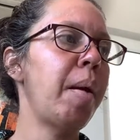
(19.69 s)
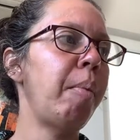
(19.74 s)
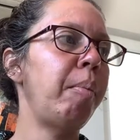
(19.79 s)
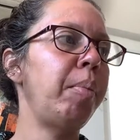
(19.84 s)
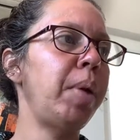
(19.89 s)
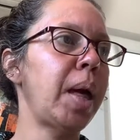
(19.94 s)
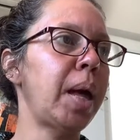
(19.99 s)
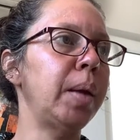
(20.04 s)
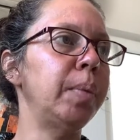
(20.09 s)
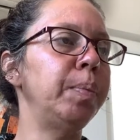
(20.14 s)

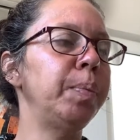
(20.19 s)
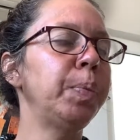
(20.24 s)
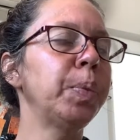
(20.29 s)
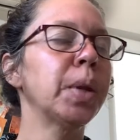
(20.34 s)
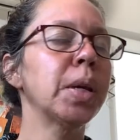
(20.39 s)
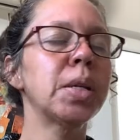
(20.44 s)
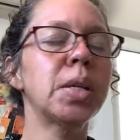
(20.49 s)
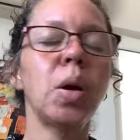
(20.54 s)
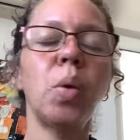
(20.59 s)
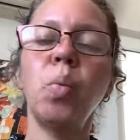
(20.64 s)
Bien,
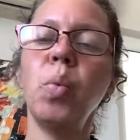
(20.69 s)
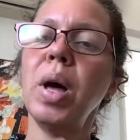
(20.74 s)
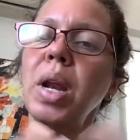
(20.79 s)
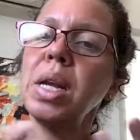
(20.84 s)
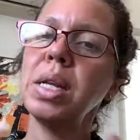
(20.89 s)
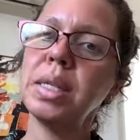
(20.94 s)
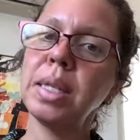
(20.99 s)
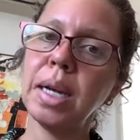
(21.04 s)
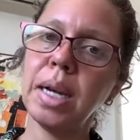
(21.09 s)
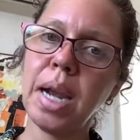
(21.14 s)
so what
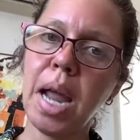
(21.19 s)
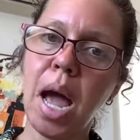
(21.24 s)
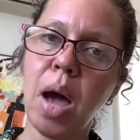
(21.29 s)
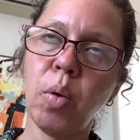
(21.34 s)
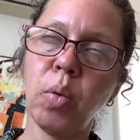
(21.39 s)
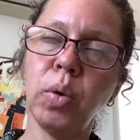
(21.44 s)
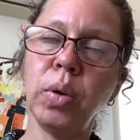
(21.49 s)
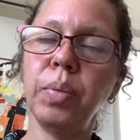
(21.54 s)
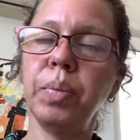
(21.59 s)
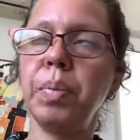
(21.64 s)
is a
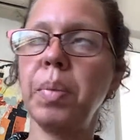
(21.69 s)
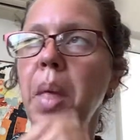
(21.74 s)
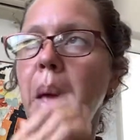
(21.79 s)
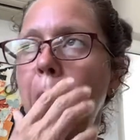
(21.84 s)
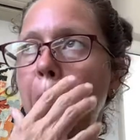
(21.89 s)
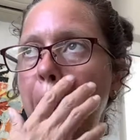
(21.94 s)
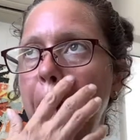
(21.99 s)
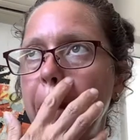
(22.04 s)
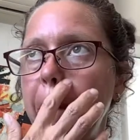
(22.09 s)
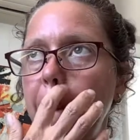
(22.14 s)
noun?
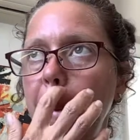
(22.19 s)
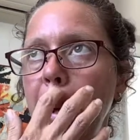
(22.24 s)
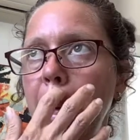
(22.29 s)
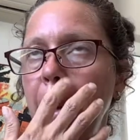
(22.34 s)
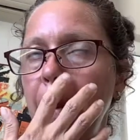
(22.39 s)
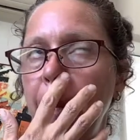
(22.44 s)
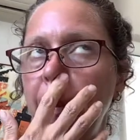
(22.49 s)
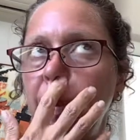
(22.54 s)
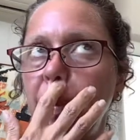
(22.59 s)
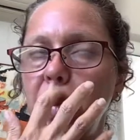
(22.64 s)

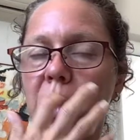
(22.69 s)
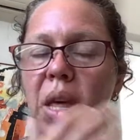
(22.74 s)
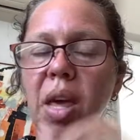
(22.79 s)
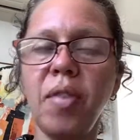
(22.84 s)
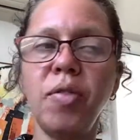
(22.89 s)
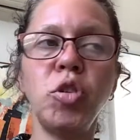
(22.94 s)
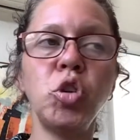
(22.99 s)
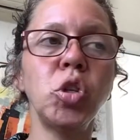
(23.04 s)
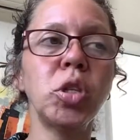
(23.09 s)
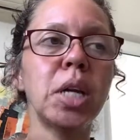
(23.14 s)
Well,
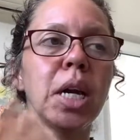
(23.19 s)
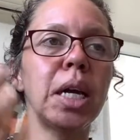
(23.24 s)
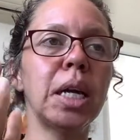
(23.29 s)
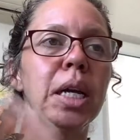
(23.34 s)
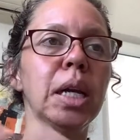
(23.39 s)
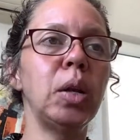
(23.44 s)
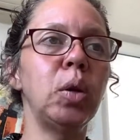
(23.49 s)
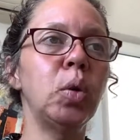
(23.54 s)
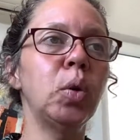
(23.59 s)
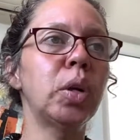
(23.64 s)
if you take
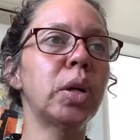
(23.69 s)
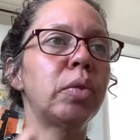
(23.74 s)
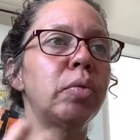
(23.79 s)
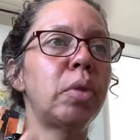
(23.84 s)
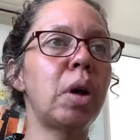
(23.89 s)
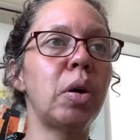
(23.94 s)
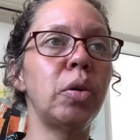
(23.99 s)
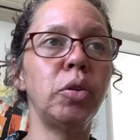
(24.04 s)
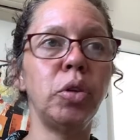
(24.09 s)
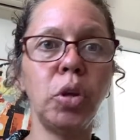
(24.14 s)
a look
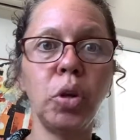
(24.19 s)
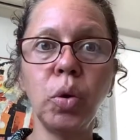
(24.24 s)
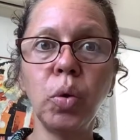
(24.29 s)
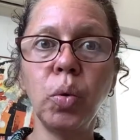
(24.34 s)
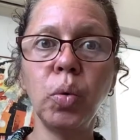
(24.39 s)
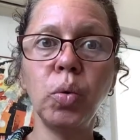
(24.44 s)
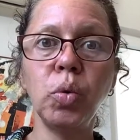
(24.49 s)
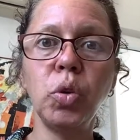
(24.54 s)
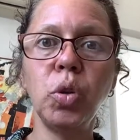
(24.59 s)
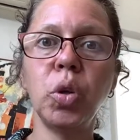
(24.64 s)
around
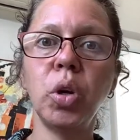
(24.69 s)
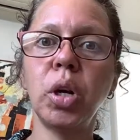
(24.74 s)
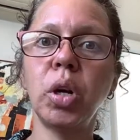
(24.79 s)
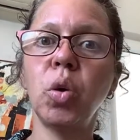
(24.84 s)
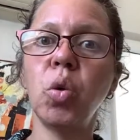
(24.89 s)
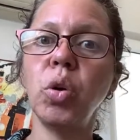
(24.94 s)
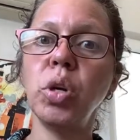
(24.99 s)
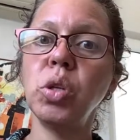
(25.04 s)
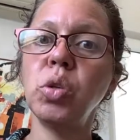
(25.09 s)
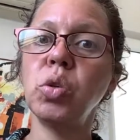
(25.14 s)
you, you're
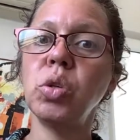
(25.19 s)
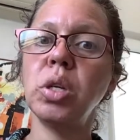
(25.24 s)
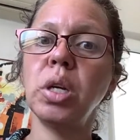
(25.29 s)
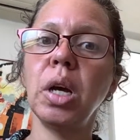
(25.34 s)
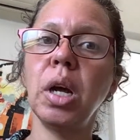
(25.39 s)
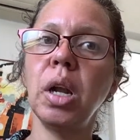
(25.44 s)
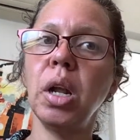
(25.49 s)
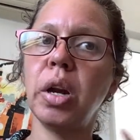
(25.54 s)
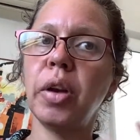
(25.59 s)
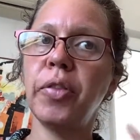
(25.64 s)
going to see
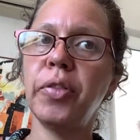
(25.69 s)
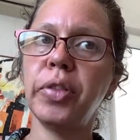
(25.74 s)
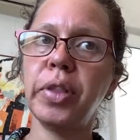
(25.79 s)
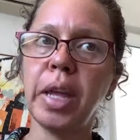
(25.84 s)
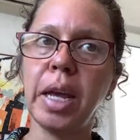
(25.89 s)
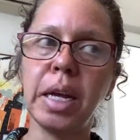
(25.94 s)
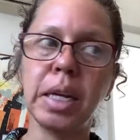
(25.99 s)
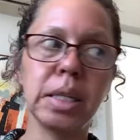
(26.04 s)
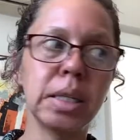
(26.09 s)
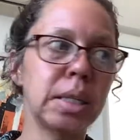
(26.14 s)
a lot of
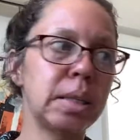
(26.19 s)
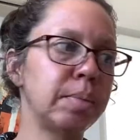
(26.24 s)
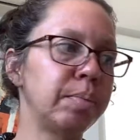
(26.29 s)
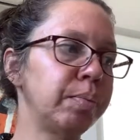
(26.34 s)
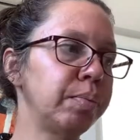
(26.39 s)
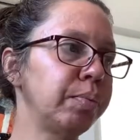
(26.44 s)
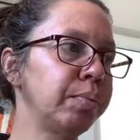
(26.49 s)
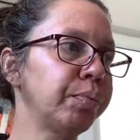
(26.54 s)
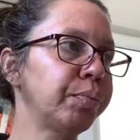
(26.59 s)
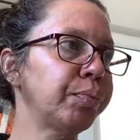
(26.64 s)
things,
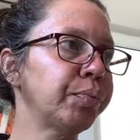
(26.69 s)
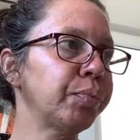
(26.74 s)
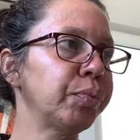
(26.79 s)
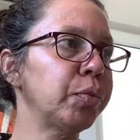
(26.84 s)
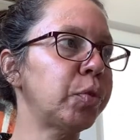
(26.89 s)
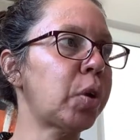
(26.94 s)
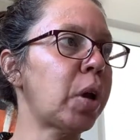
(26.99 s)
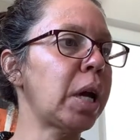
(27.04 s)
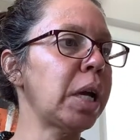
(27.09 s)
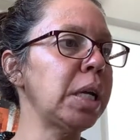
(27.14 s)

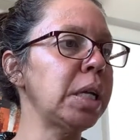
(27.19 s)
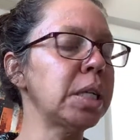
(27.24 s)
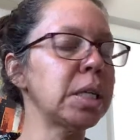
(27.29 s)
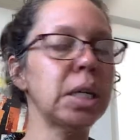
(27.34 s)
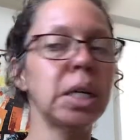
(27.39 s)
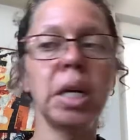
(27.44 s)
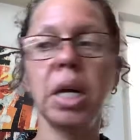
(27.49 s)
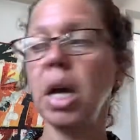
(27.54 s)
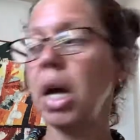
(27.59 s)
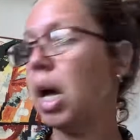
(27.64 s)
right?
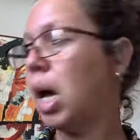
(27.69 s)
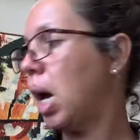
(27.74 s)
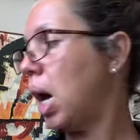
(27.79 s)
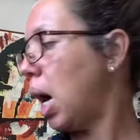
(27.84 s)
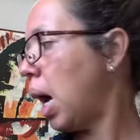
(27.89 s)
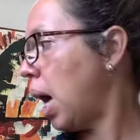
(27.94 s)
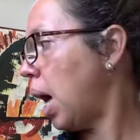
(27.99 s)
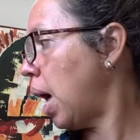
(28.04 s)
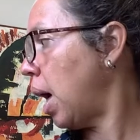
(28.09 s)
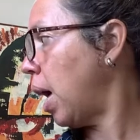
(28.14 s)

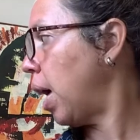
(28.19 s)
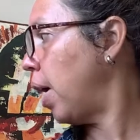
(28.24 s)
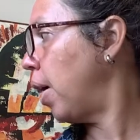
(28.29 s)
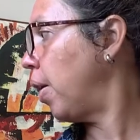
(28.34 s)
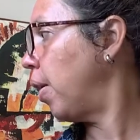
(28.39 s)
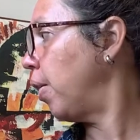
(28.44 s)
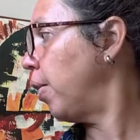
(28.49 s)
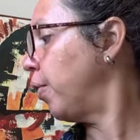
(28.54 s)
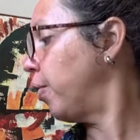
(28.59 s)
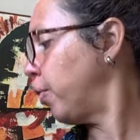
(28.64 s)

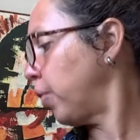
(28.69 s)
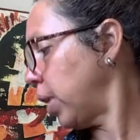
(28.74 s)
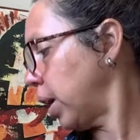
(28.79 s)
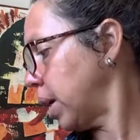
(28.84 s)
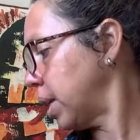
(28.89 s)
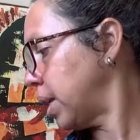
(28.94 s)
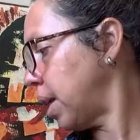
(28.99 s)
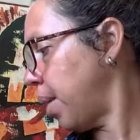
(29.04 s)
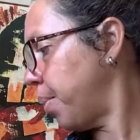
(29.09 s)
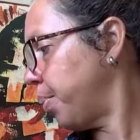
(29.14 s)
For
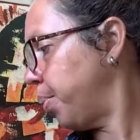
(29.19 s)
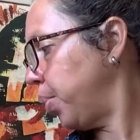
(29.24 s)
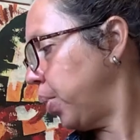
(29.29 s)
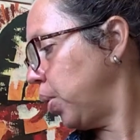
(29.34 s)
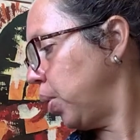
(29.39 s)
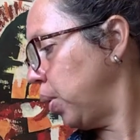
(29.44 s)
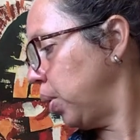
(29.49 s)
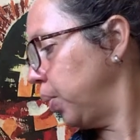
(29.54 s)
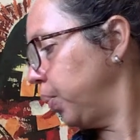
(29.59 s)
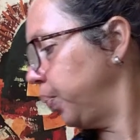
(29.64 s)

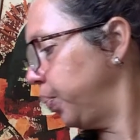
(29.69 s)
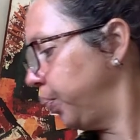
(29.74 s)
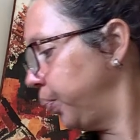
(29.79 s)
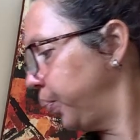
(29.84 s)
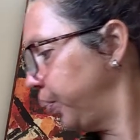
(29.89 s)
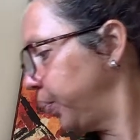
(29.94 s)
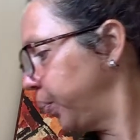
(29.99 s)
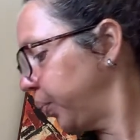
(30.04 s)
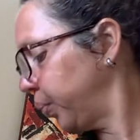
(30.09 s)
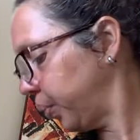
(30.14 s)
example,
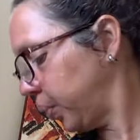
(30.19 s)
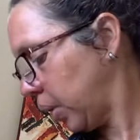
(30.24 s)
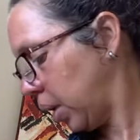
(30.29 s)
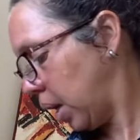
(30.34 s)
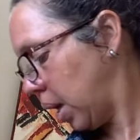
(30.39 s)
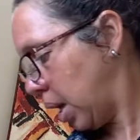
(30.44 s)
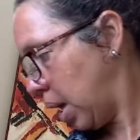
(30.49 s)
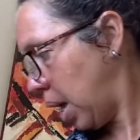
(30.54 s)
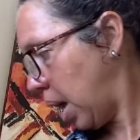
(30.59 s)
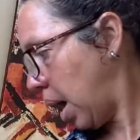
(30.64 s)

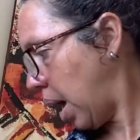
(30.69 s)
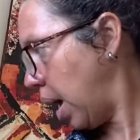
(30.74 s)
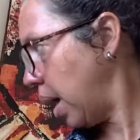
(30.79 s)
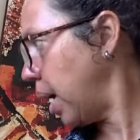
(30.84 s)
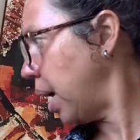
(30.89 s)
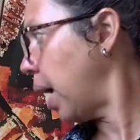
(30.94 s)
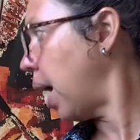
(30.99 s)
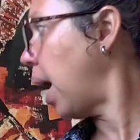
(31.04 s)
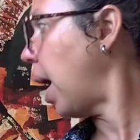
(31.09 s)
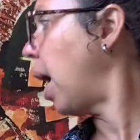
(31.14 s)

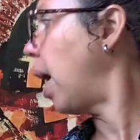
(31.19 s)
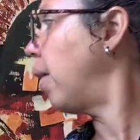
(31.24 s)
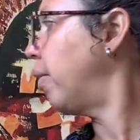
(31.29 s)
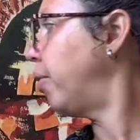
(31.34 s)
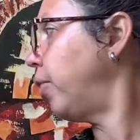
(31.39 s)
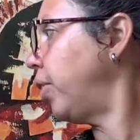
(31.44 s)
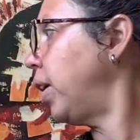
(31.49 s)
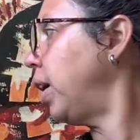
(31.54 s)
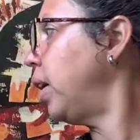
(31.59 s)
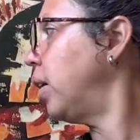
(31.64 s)
I have
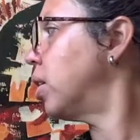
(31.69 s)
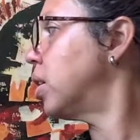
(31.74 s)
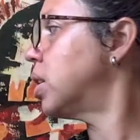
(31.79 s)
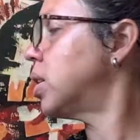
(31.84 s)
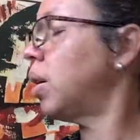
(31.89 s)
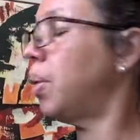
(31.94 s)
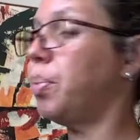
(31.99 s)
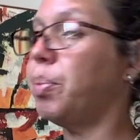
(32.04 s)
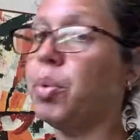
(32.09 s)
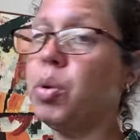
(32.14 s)
here
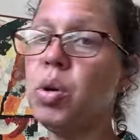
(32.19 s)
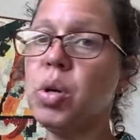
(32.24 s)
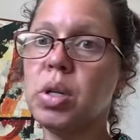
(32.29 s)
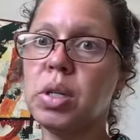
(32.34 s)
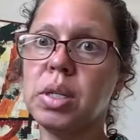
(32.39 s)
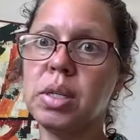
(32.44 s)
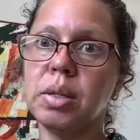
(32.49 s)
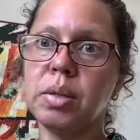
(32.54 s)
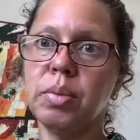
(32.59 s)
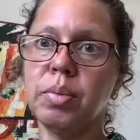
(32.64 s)
some
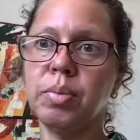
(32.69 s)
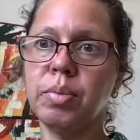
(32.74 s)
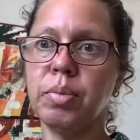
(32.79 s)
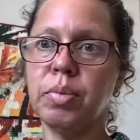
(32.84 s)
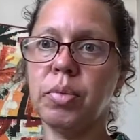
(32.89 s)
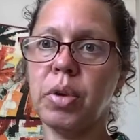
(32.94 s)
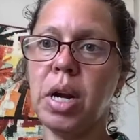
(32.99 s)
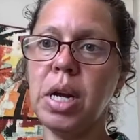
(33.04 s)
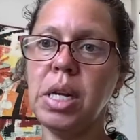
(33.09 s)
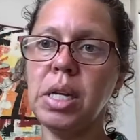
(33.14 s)
books,
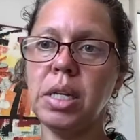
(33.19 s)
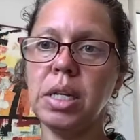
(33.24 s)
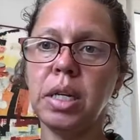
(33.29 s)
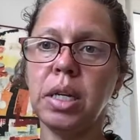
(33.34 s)
right?